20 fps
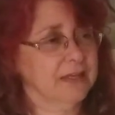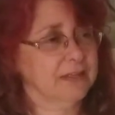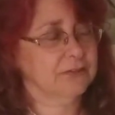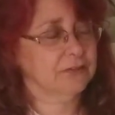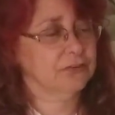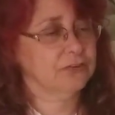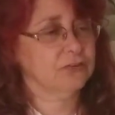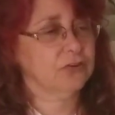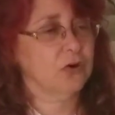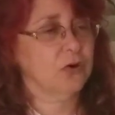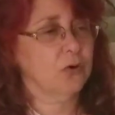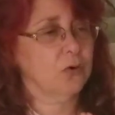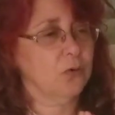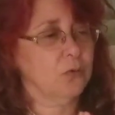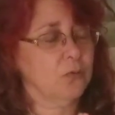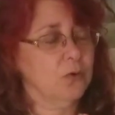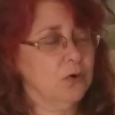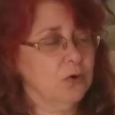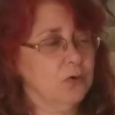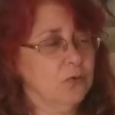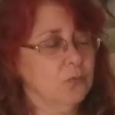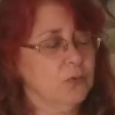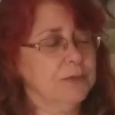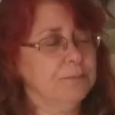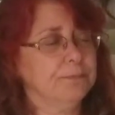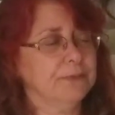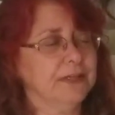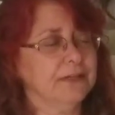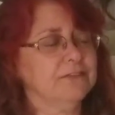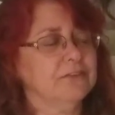And so we
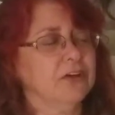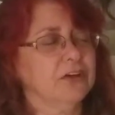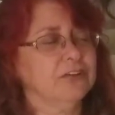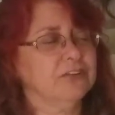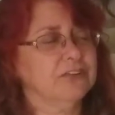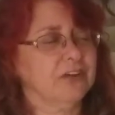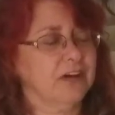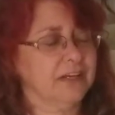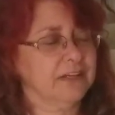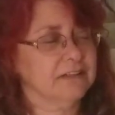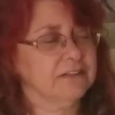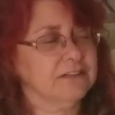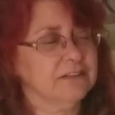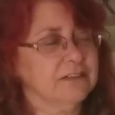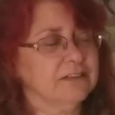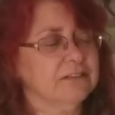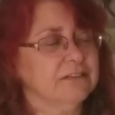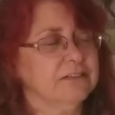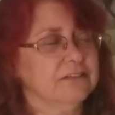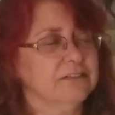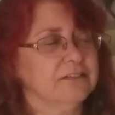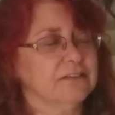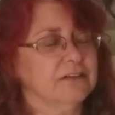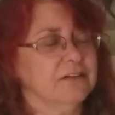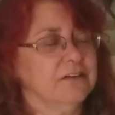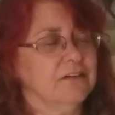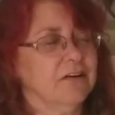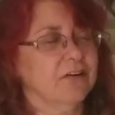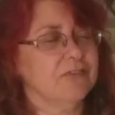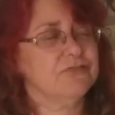bless our scientists,
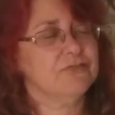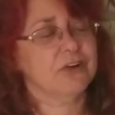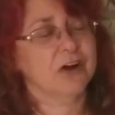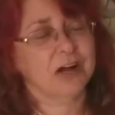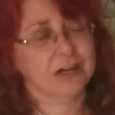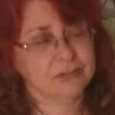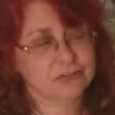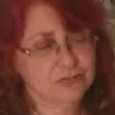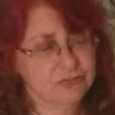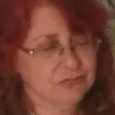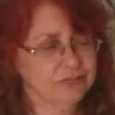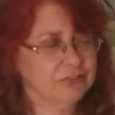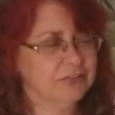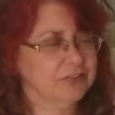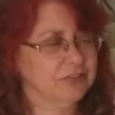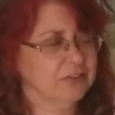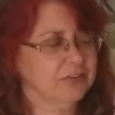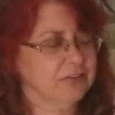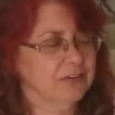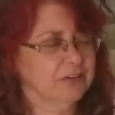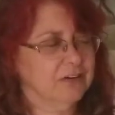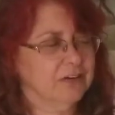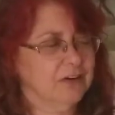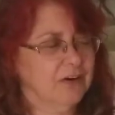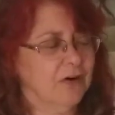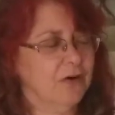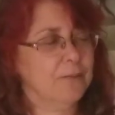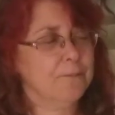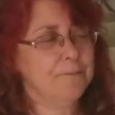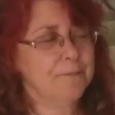our doctors,
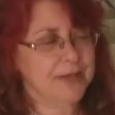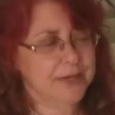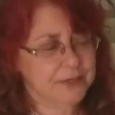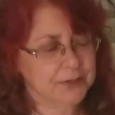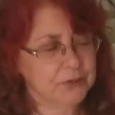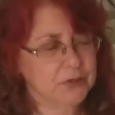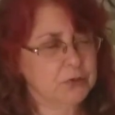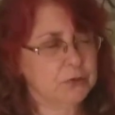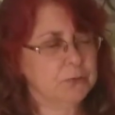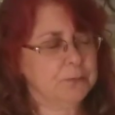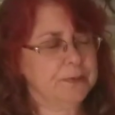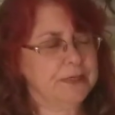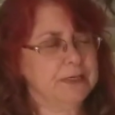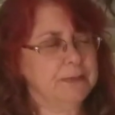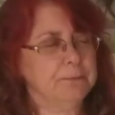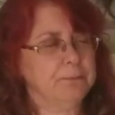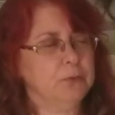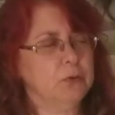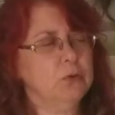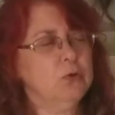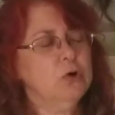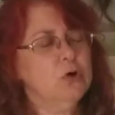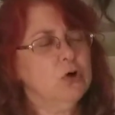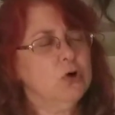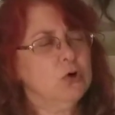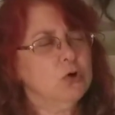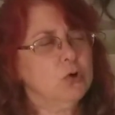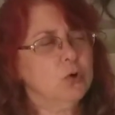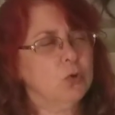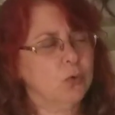our medical people
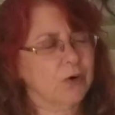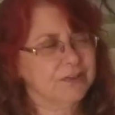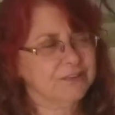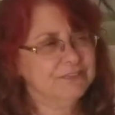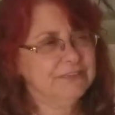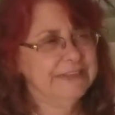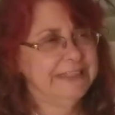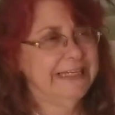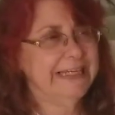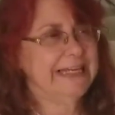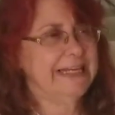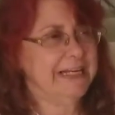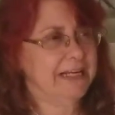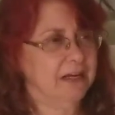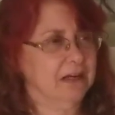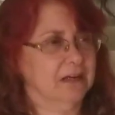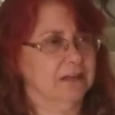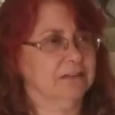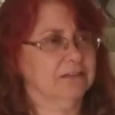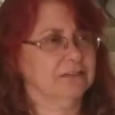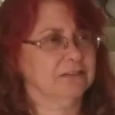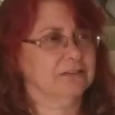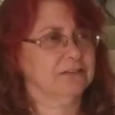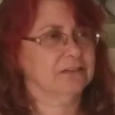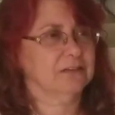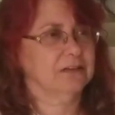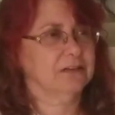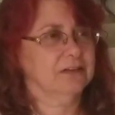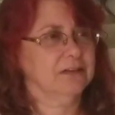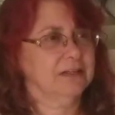who are leading us
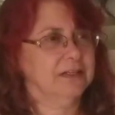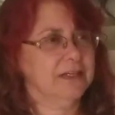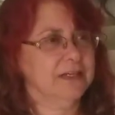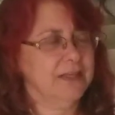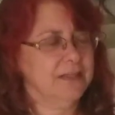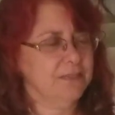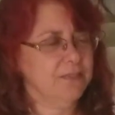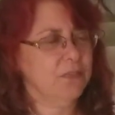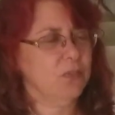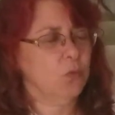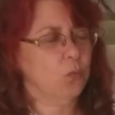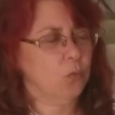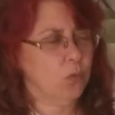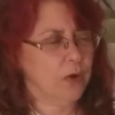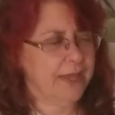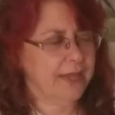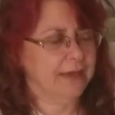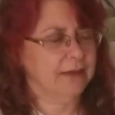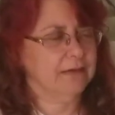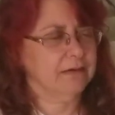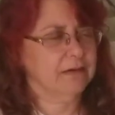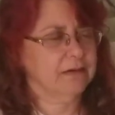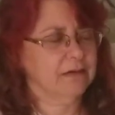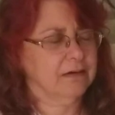in the way.